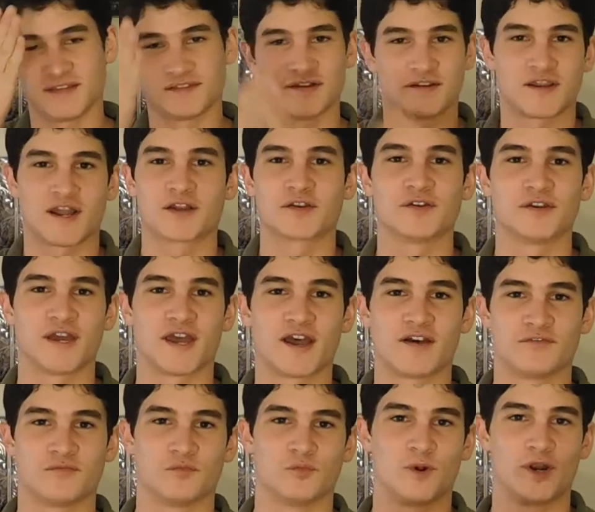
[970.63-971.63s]
They're not going to have
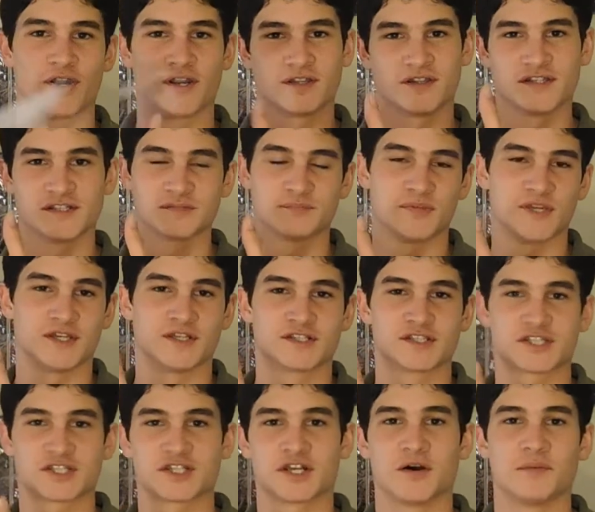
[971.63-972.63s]
him wearing this big
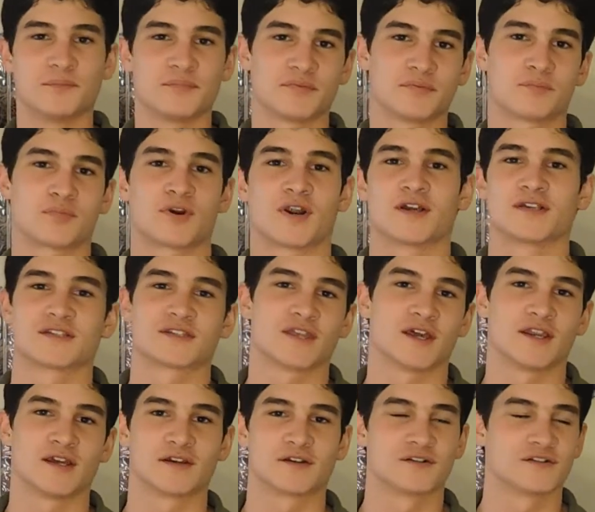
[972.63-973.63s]
stump
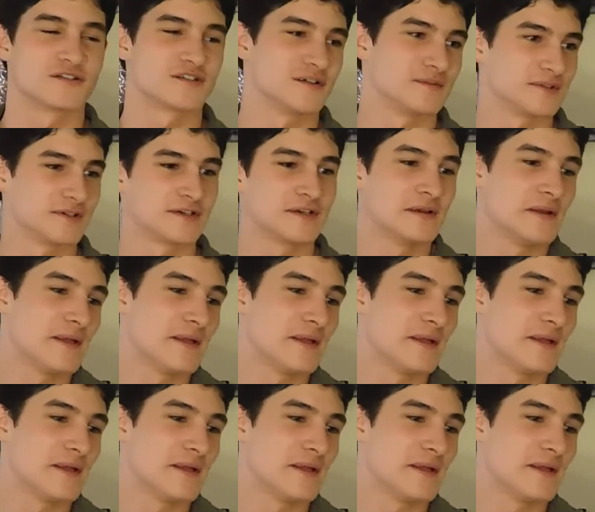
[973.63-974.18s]
prosthetic or something.